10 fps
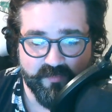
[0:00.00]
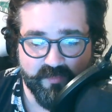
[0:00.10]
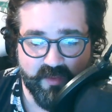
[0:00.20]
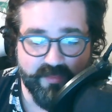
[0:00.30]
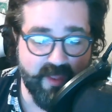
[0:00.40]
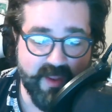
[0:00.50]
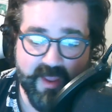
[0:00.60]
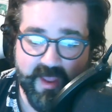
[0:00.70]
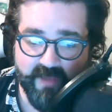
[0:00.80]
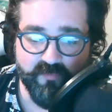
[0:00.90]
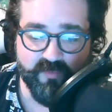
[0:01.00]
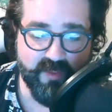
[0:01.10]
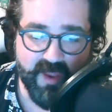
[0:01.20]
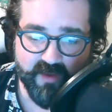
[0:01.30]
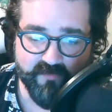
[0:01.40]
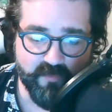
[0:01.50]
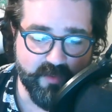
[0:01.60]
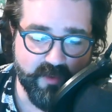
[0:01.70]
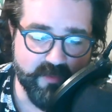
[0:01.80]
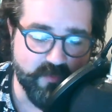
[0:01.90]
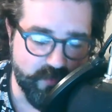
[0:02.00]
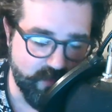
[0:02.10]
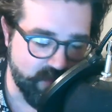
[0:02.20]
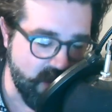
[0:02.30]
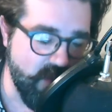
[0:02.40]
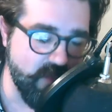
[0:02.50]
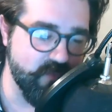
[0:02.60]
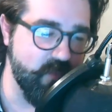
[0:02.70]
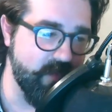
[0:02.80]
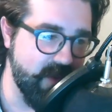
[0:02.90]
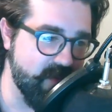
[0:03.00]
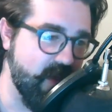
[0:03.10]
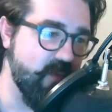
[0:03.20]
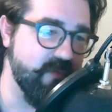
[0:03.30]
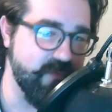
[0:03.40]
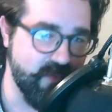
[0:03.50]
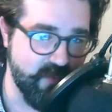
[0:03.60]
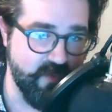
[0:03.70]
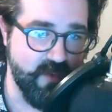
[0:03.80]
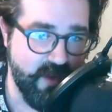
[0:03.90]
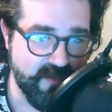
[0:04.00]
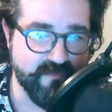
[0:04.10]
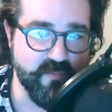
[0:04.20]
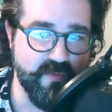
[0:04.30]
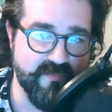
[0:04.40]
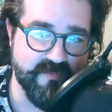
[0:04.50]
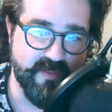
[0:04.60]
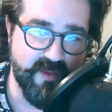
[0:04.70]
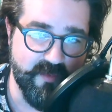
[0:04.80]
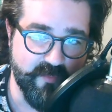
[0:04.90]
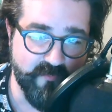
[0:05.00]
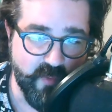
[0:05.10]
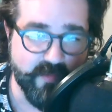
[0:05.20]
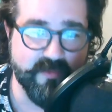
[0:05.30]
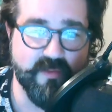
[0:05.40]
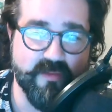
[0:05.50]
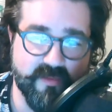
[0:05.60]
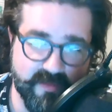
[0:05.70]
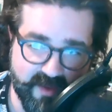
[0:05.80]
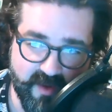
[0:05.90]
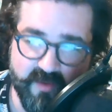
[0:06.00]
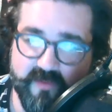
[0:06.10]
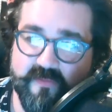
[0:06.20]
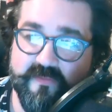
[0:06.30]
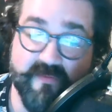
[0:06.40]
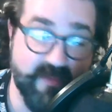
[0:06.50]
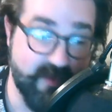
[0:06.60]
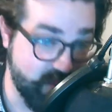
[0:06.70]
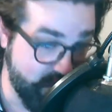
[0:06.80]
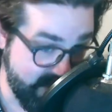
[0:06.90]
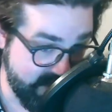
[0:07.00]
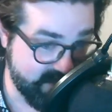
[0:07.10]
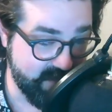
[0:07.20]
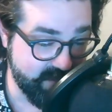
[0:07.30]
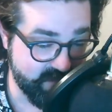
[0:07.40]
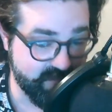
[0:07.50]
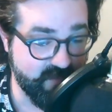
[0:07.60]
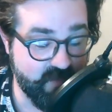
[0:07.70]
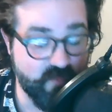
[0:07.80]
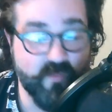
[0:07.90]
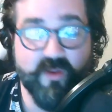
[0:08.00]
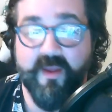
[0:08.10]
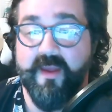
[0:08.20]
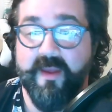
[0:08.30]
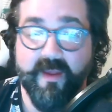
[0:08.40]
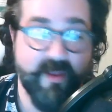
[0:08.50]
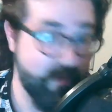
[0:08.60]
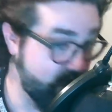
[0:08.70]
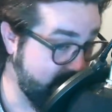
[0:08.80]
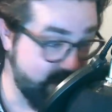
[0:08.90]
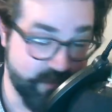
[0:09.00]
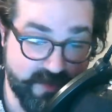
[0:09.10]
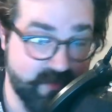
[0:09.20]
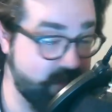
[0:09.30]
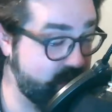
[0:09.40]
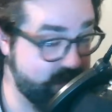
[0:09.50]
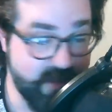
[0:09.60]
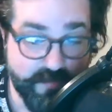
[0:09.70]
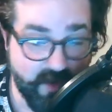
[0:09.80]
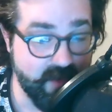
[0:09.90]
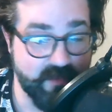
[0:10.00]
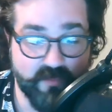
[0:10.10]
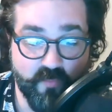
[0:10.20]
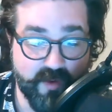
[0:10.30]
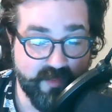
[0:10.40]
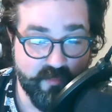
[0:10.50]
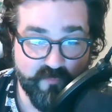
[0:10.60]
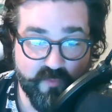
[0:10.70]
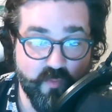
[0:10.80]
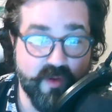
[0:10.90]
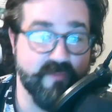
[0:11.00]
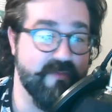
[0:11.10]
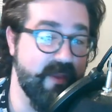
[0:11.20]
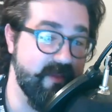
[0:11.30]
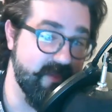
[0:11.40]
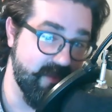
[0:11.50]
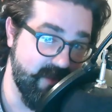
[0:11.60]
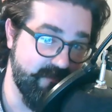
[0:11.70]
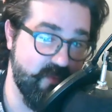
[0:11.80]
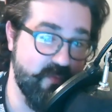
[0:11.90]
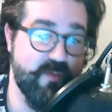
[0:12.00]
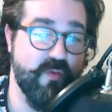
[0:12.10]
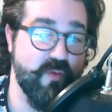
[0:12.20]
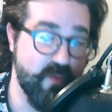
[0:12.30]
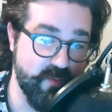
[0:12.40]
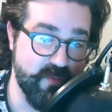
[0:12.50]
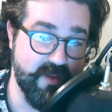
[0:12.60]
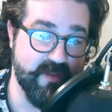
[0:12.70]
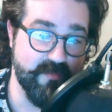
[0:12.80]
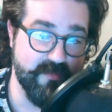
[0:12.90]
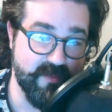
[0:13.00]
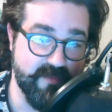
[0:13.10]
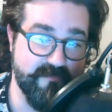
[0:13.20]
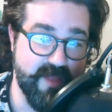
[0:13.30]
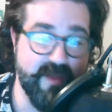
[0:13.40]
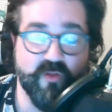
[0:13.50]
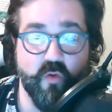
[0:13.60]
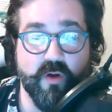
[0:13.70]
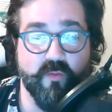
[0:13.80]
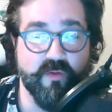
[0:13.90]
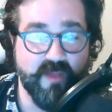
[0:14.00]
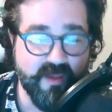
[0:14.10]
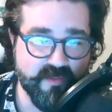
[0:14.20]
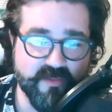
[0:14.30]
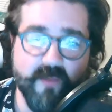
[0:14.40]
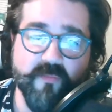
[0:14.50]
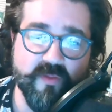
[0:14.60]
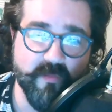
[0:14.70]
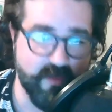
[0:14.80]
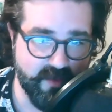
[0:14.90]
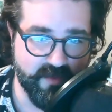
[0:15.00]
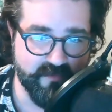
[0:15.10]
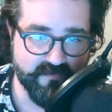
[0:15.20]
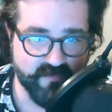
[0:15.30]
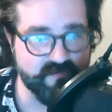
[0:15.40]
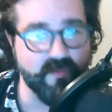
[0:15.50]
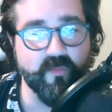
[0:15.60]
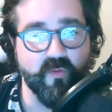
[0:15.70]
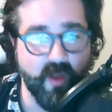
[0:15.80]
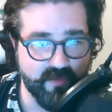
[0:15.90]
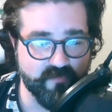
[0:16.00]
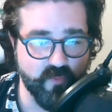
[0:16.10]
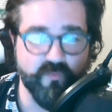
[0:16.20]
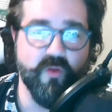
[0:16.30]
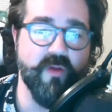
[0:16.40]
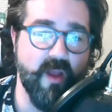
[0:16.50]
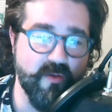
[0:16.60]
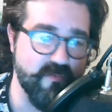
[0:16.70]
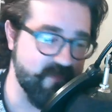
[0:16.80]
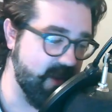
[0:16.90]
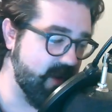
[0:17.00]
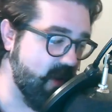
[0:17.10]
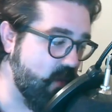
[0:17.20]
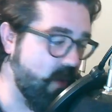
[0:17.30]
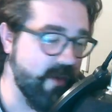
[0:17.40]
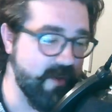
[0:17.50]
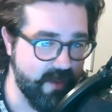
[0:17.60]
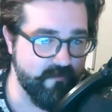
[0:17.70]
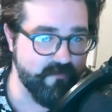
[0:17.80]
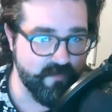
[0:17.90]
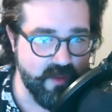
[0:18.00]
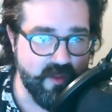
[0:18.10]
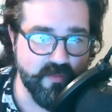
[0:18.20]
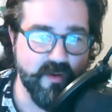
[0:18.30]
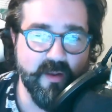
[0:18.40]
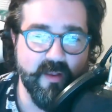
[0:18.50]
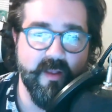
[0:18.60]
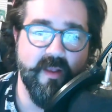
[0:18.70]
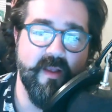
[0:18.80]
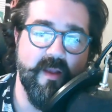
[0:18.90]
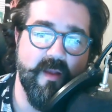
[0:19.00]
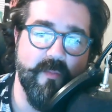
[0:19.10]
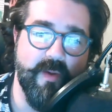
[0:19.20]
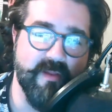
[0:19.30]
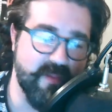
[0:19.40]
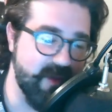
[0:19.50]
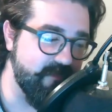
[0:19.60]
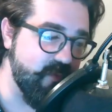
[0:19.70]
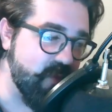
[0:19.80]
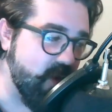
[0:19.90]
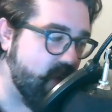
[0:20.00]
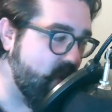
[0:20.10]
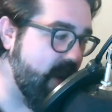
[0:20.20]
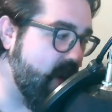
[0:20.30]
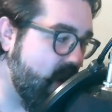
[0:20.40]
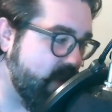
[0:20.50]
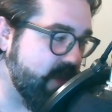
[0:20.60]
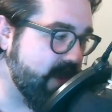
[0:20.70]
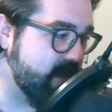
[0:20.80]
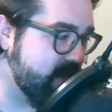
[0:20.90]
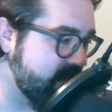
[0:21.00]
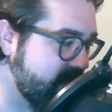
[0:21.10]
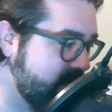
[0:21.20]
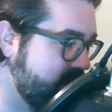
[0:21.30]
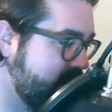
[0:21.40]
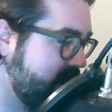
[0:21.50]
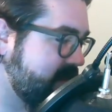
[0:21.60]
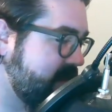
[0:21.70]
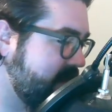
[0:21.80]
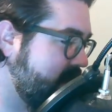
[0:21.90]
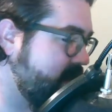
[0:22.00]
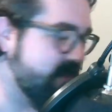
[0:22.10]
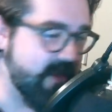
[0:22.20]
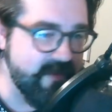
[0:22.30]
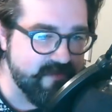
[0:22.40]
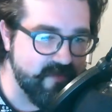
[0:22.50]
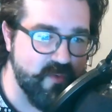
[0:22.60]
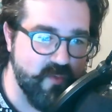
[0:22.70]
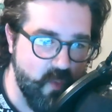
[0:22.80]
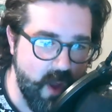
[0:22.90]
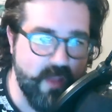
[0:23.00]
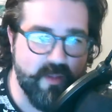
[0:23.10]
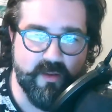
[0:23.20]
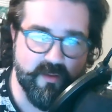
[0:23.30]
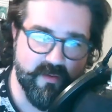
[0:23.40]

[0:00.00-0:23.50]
and they get everything out of it. But it's the Star Wars. What makes Star Wars awesome is the performances, the characters. It's like the pacing of the film. Pay, plays a big part in why that movie works. And if you you go look at something like Flash Gordon, which has some similarities, there's some crossover. You can understand how one came from the other, but it's like if you took away all that that like artisanal quality